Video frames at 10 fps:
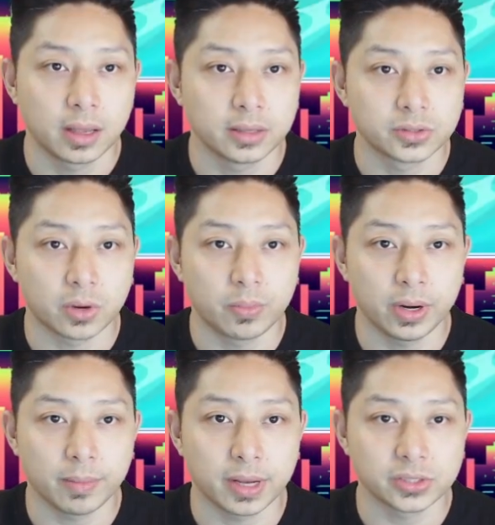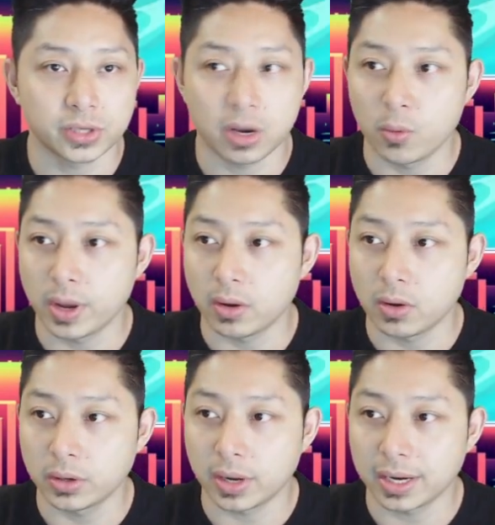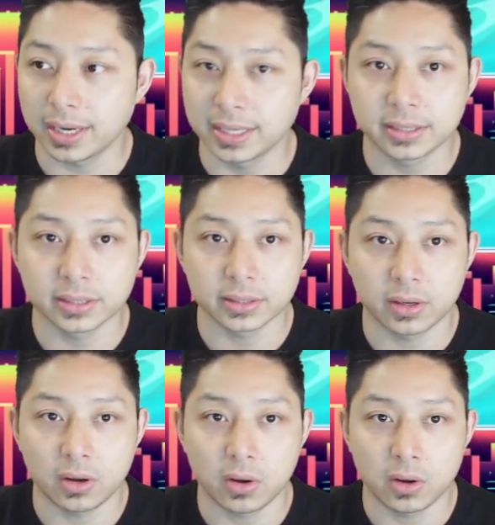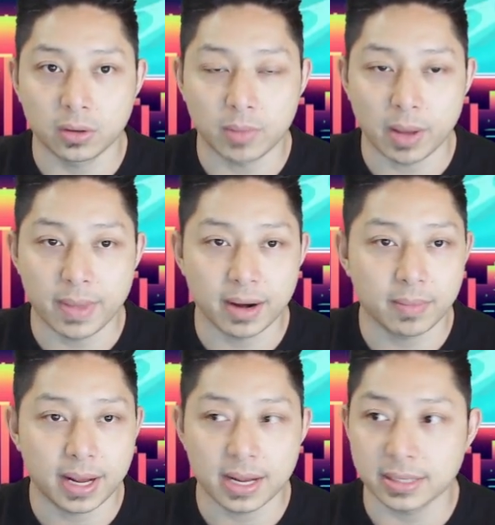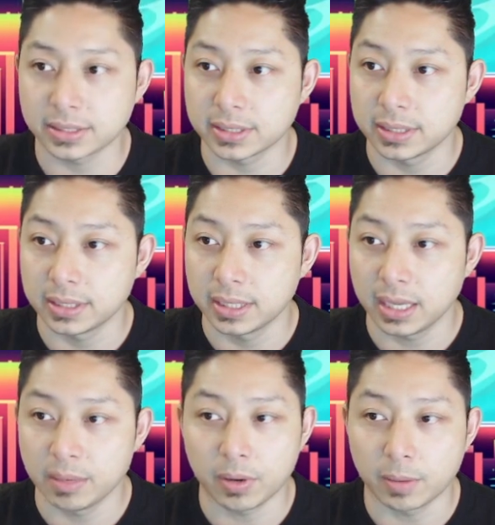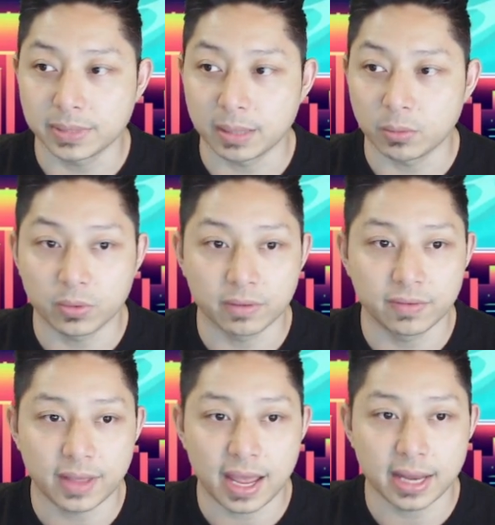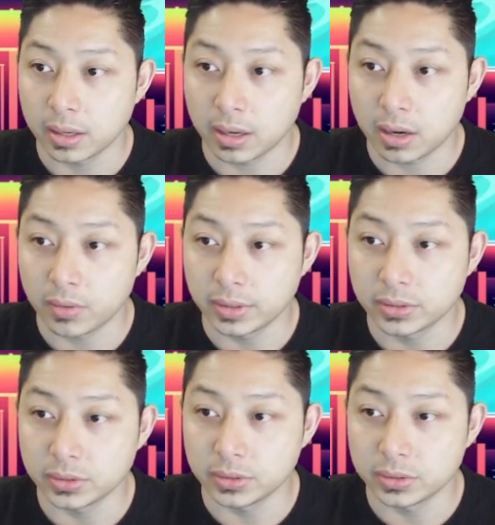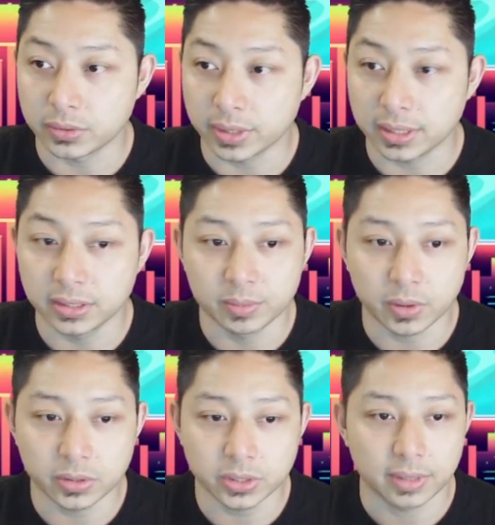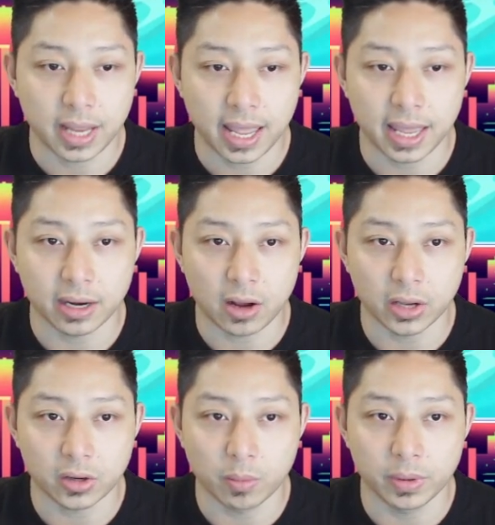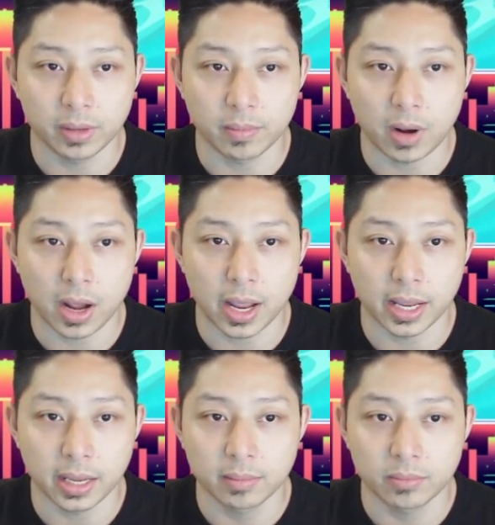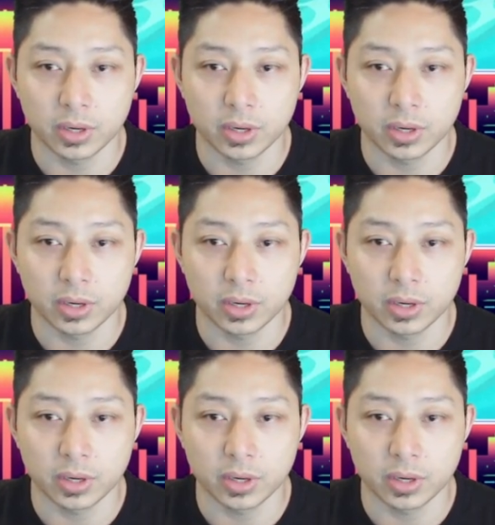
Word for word: So pretty much I went on, I clicked on my MetaMask. It popped up with that. I went to directly deposit and I copied my pretty